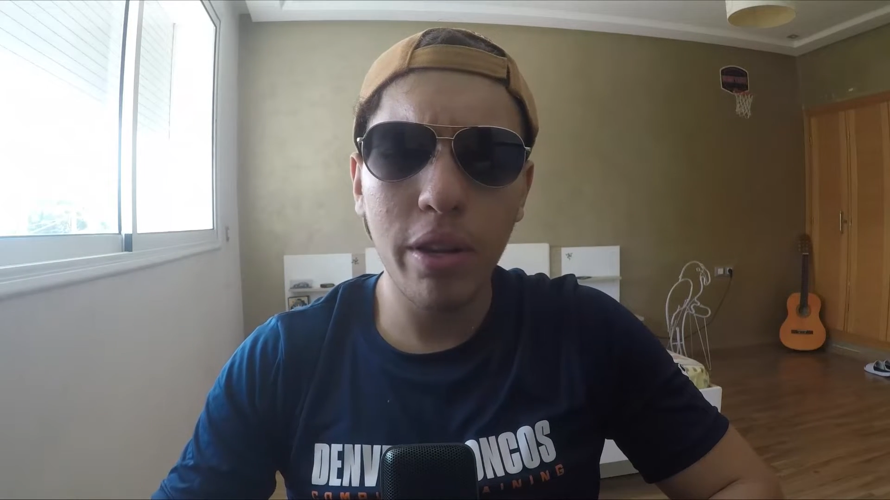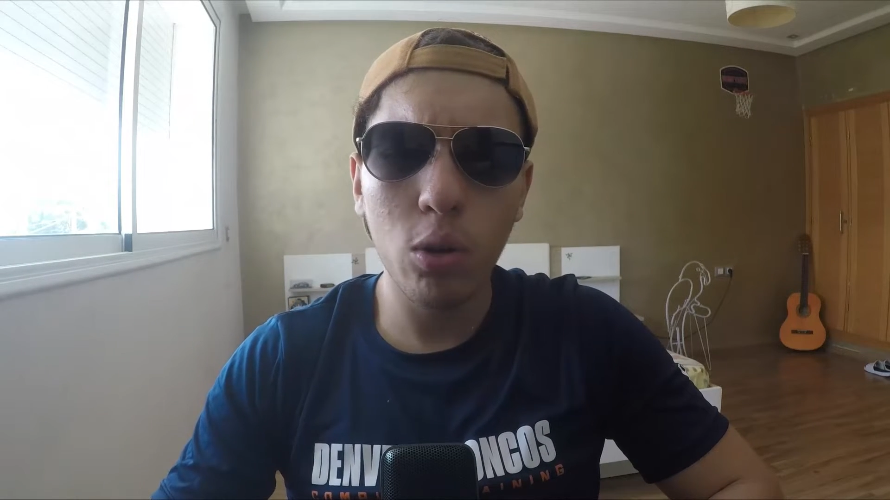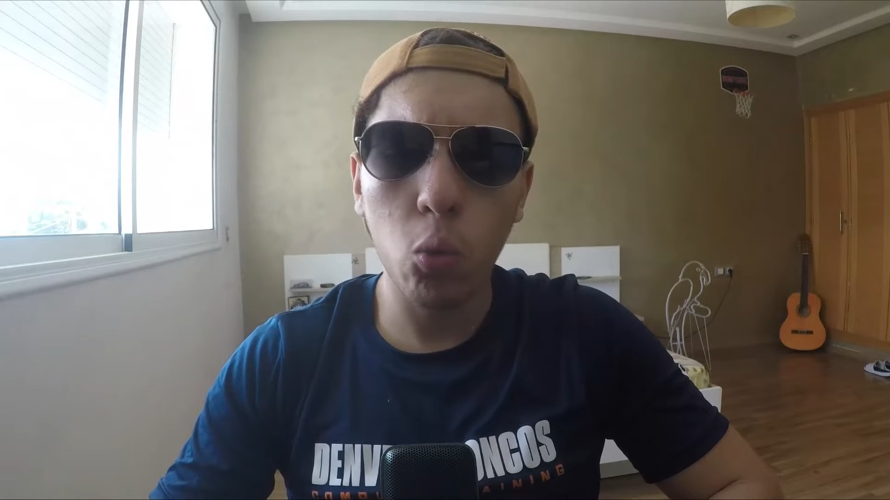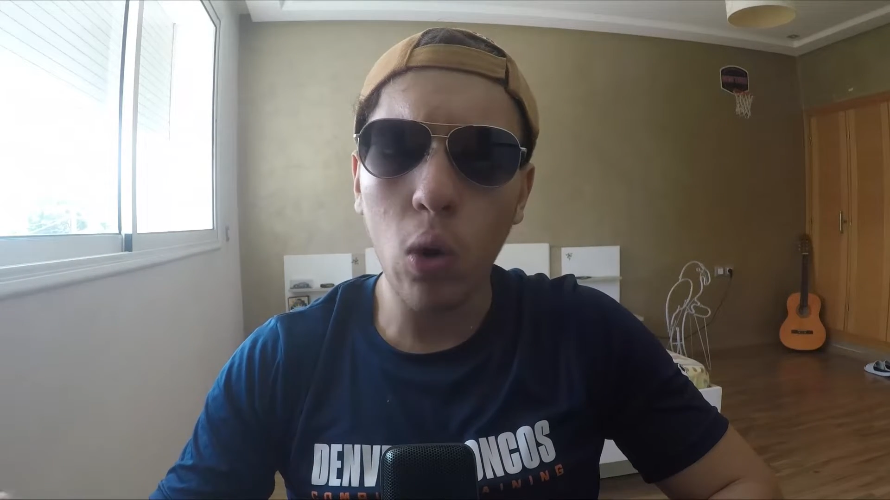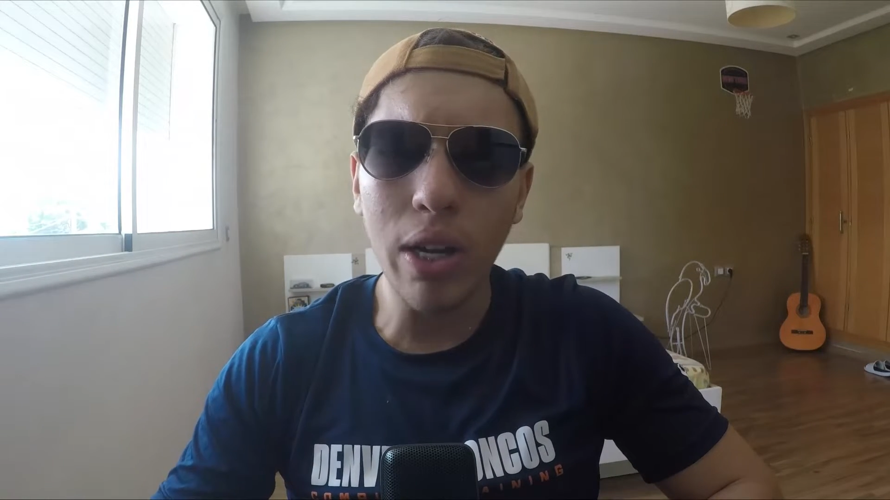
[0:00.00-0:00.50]

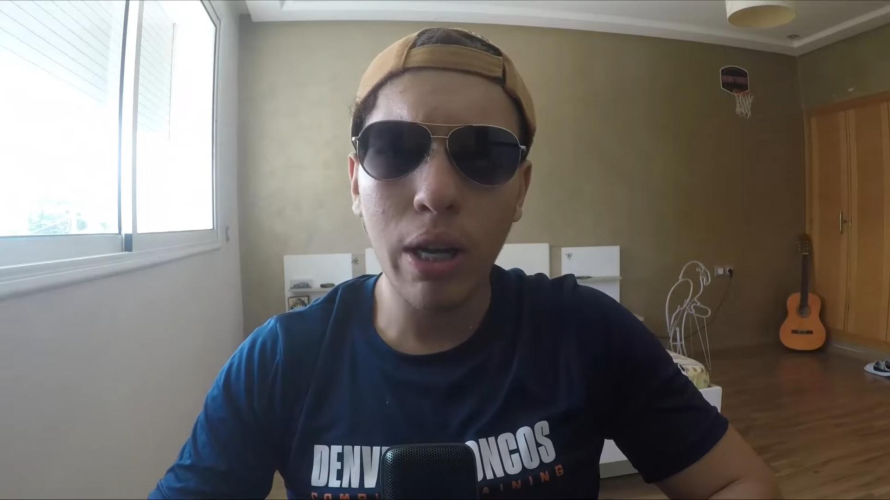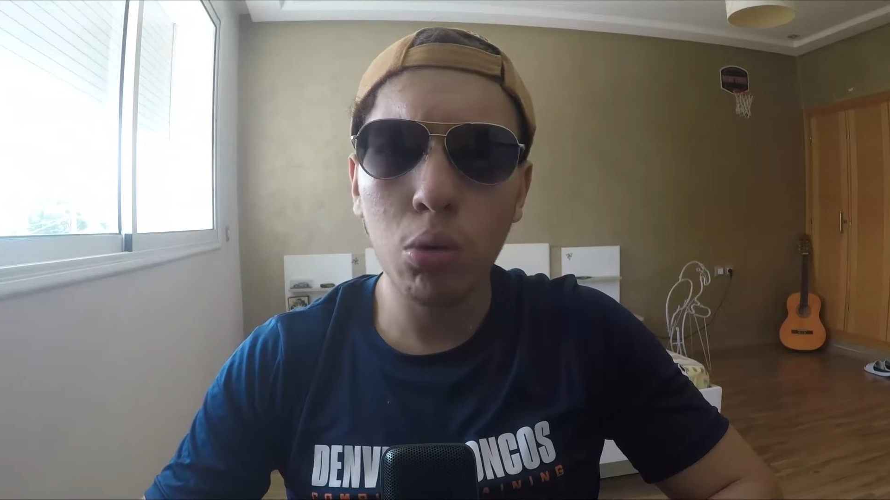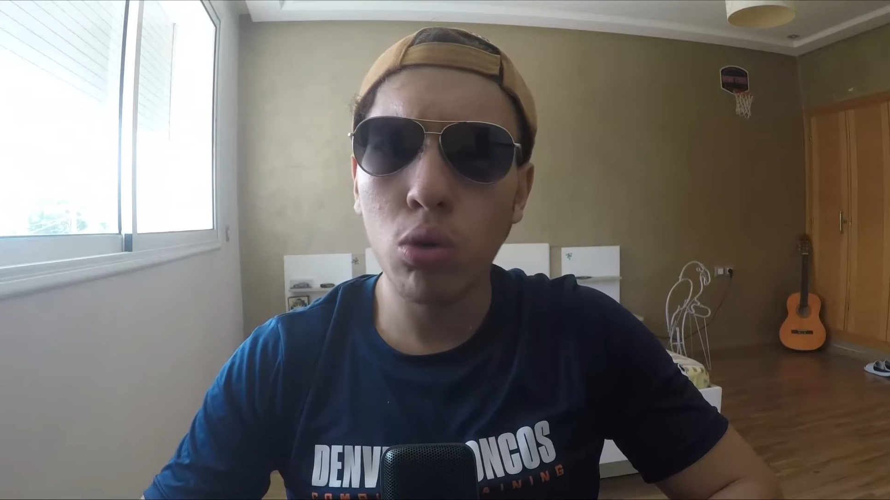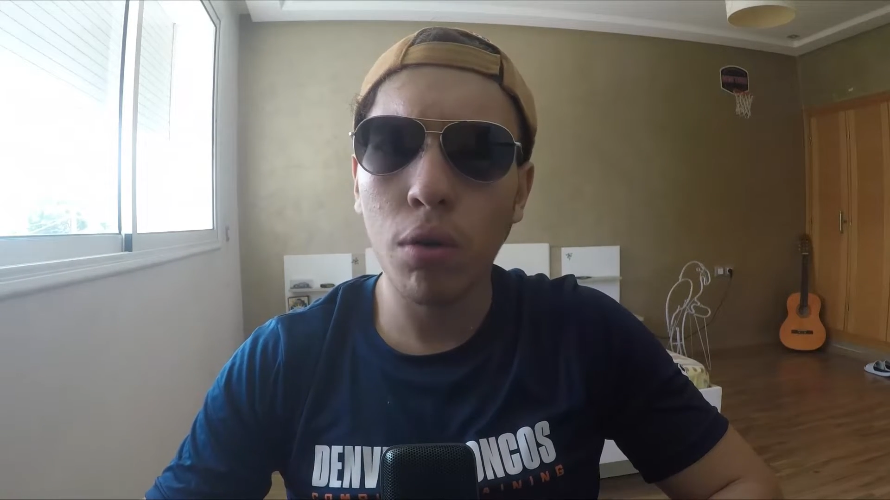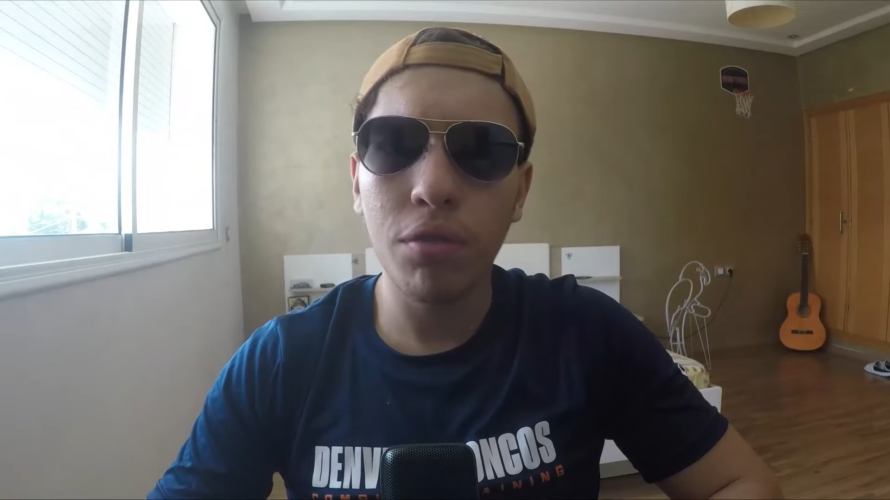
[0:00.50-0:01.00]
1
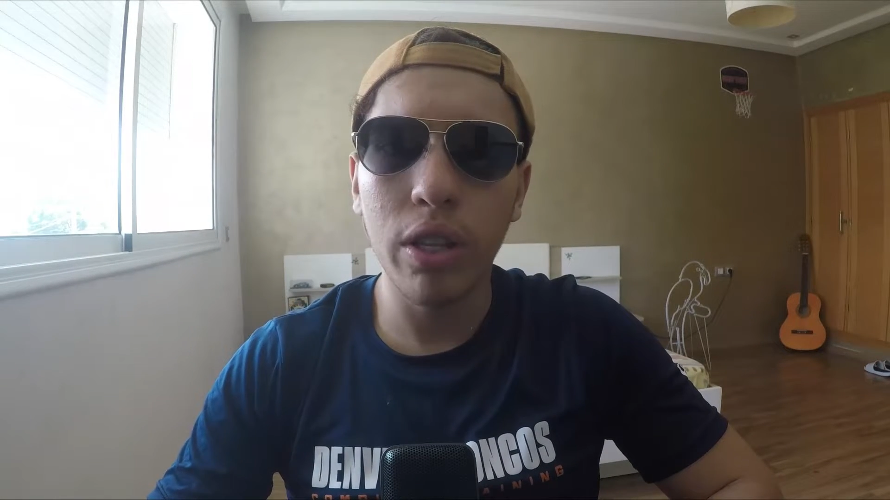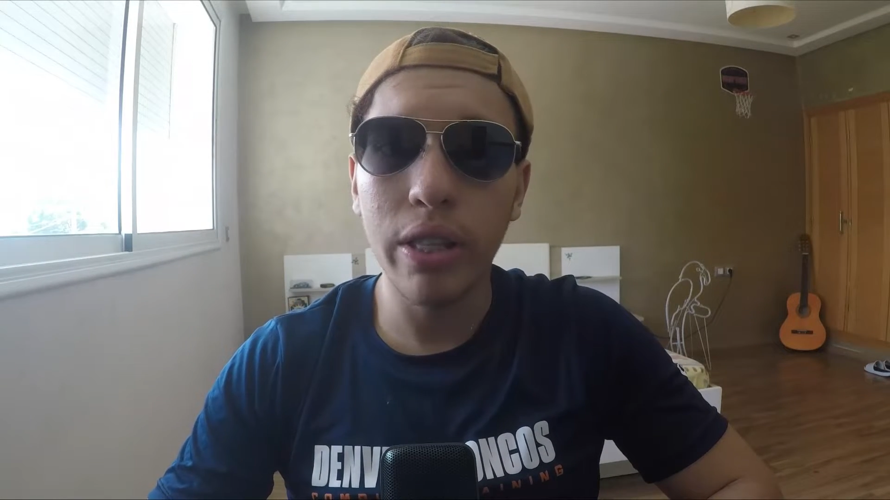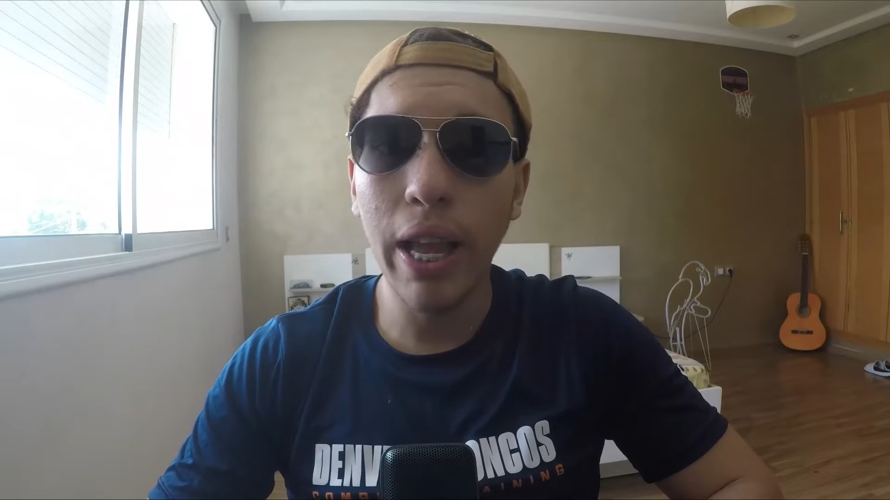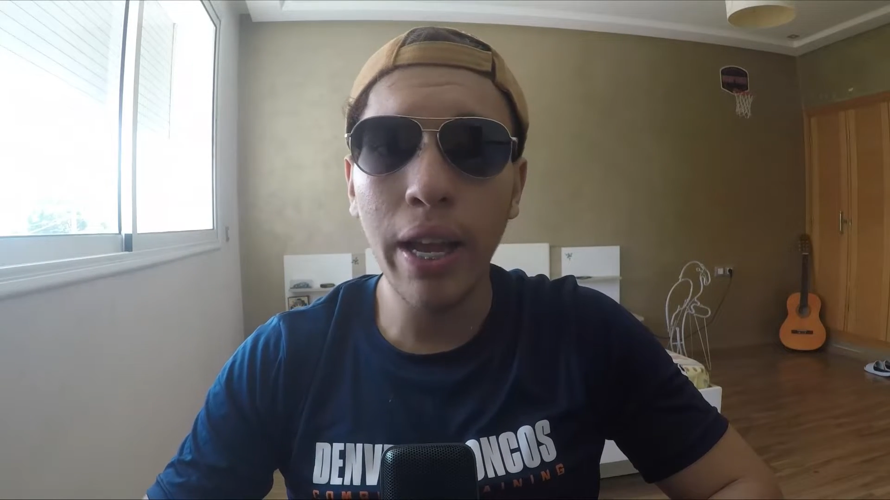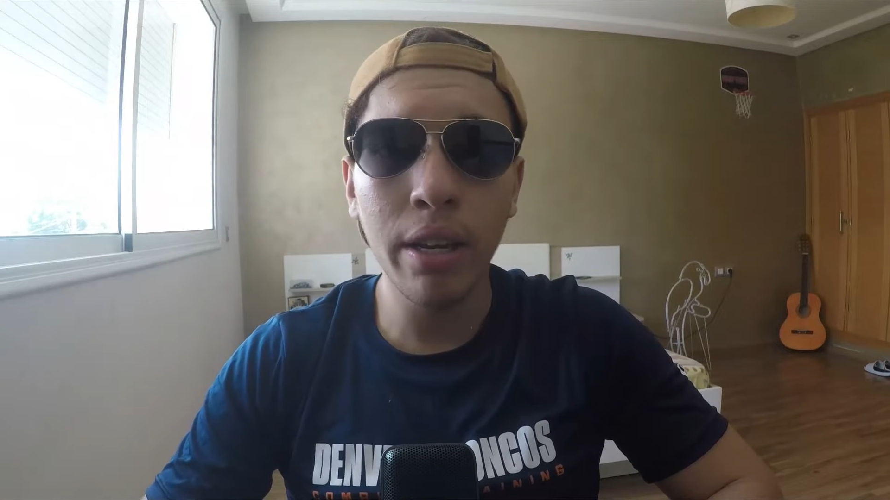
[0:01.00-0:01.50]
hour of the
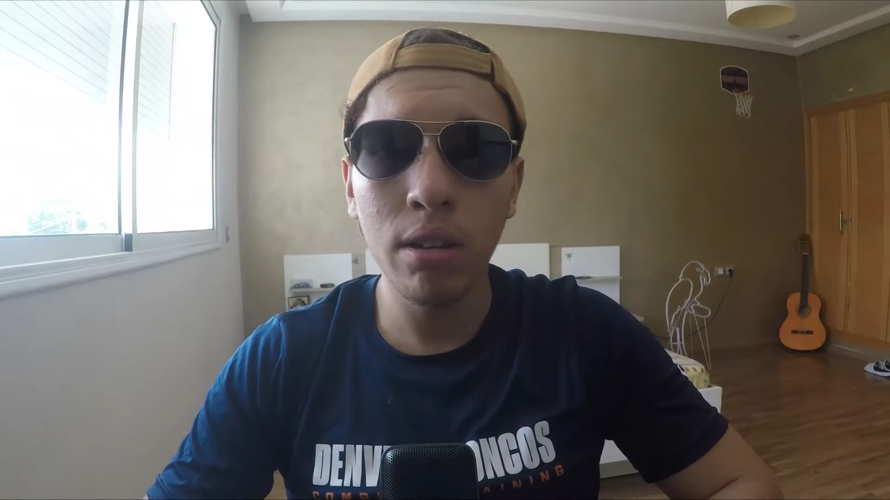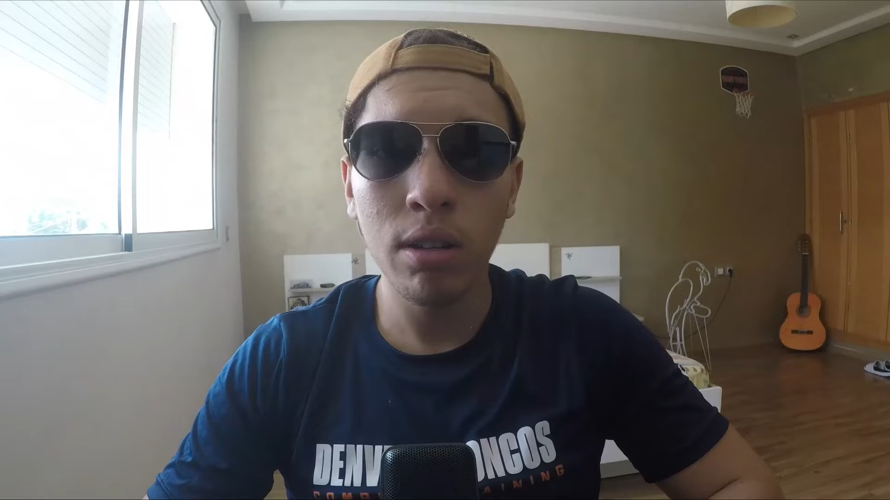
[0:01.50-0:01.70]
day,